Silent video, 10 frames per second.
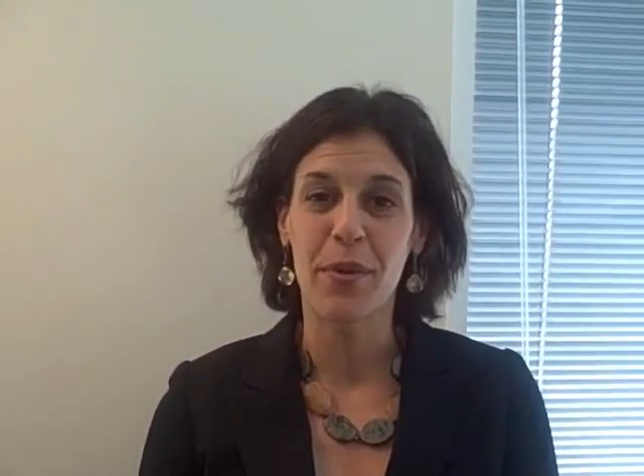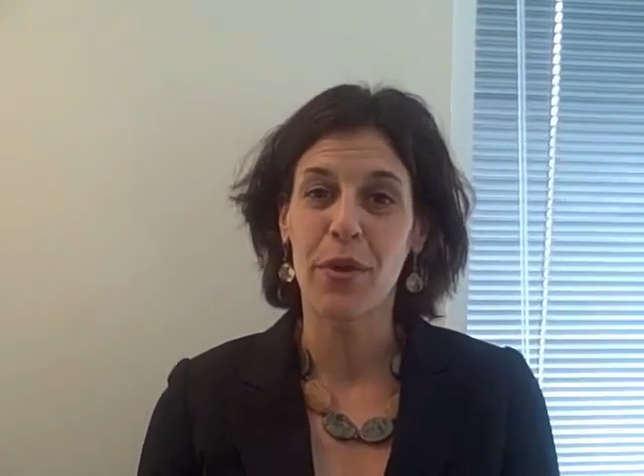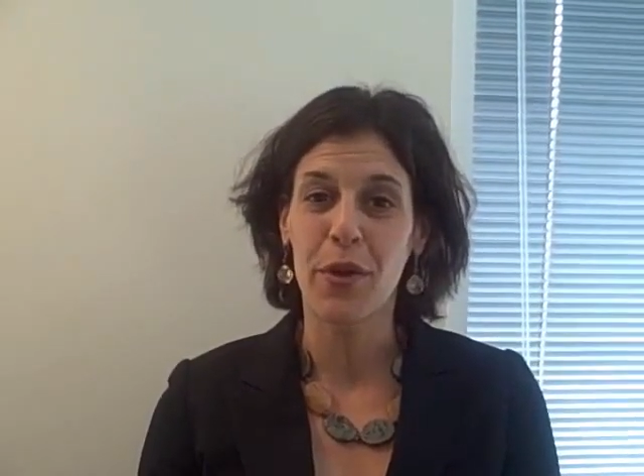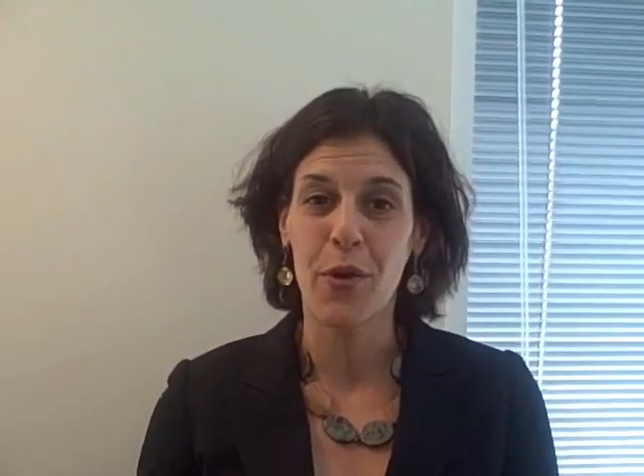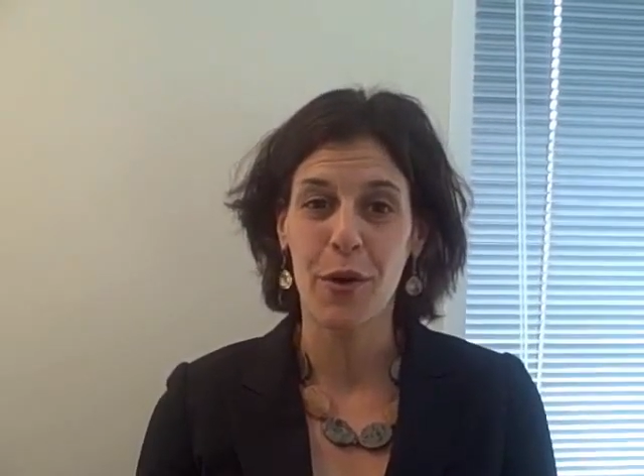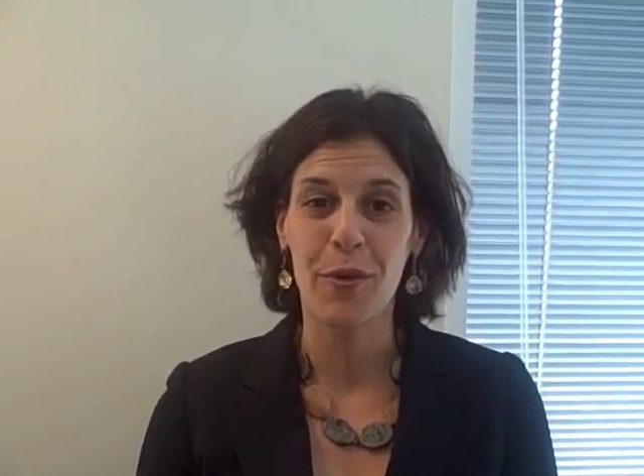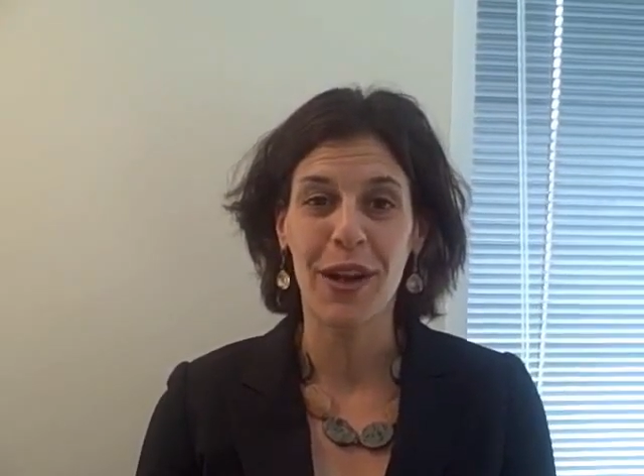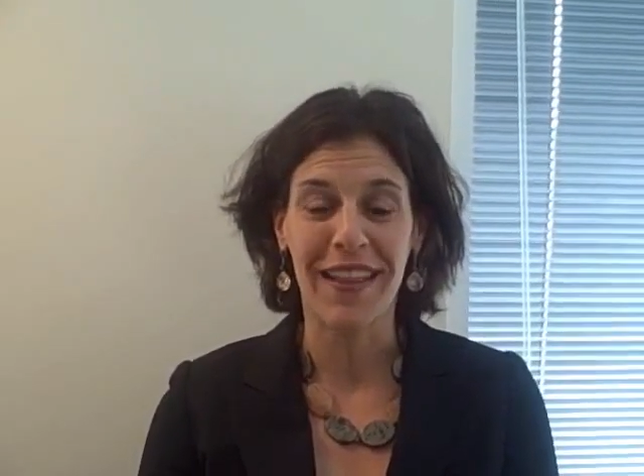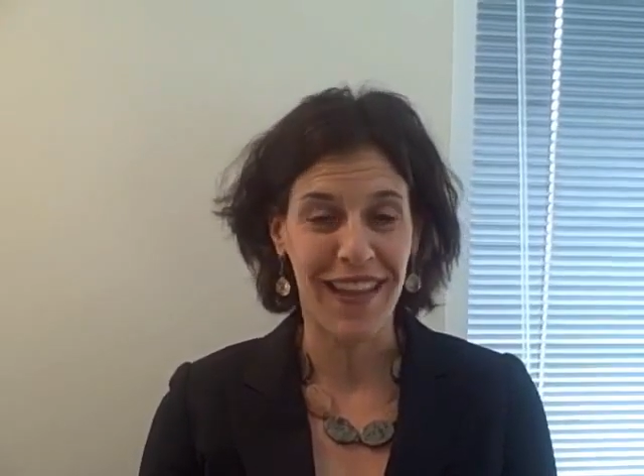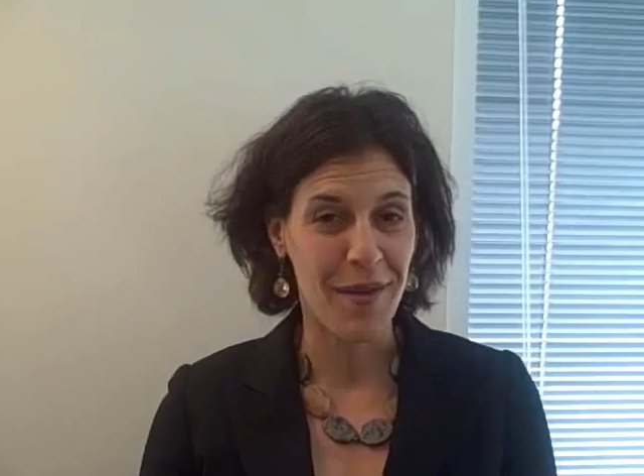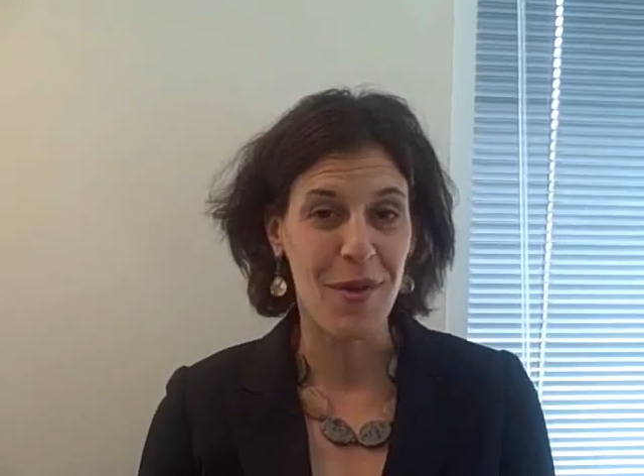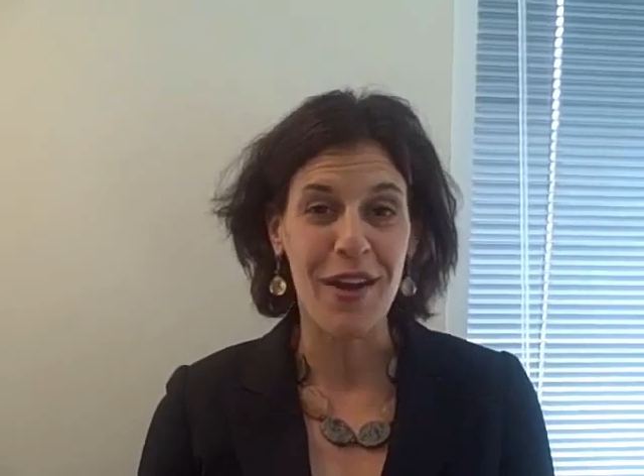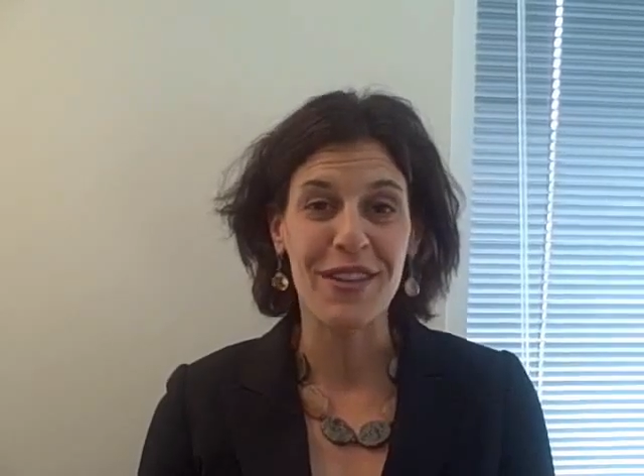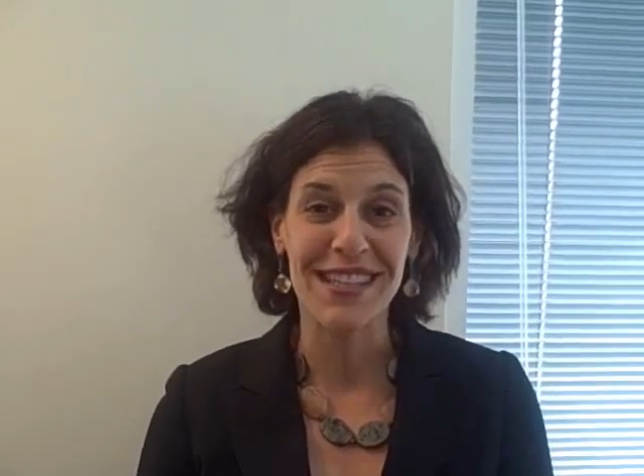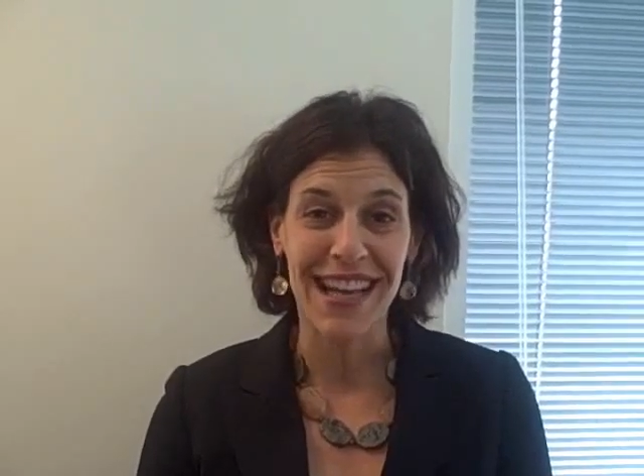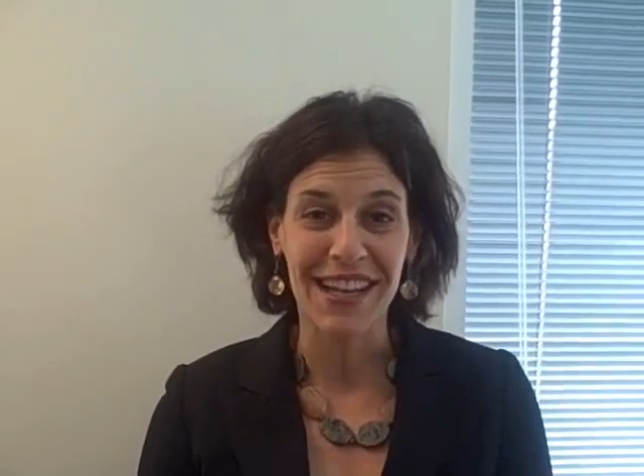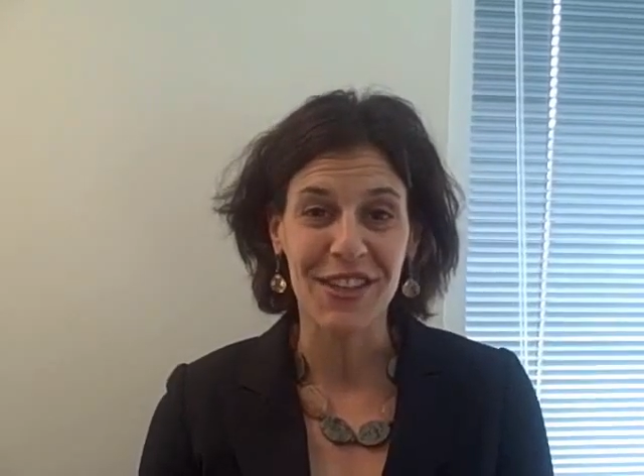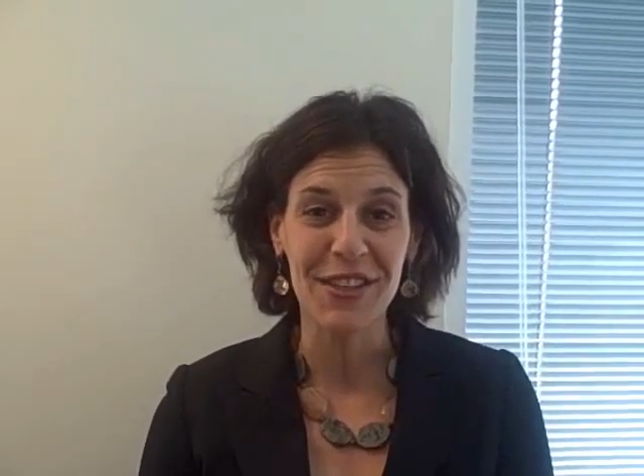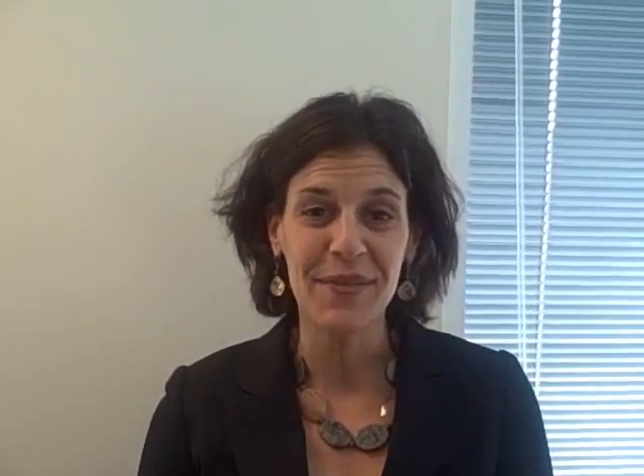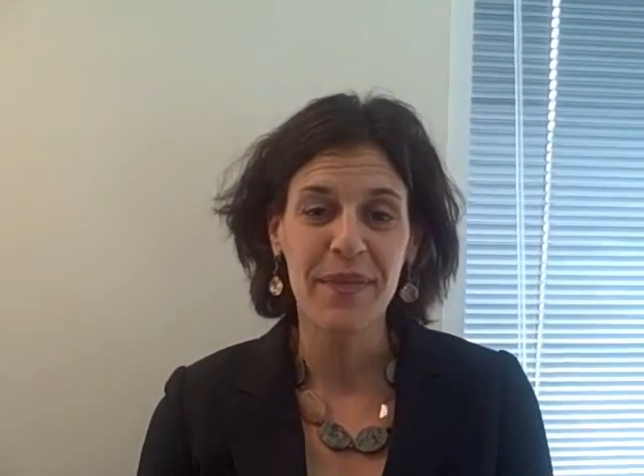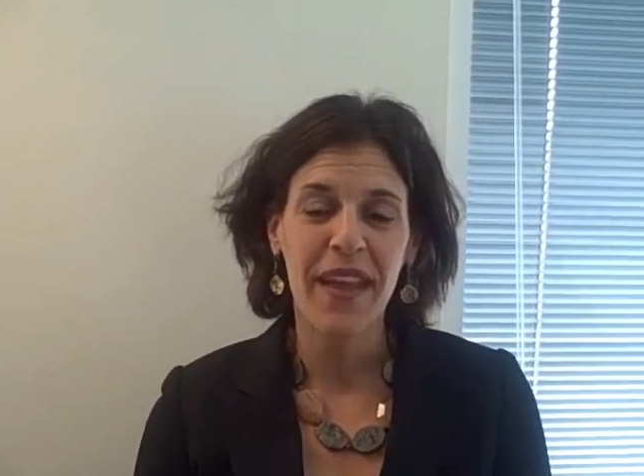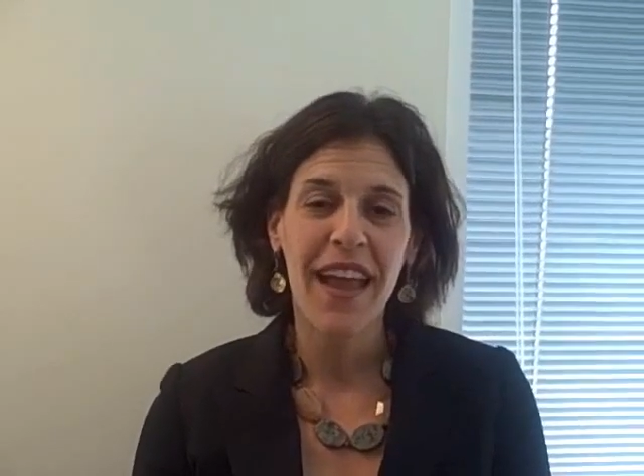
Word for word: both corporate and nonprofit sector.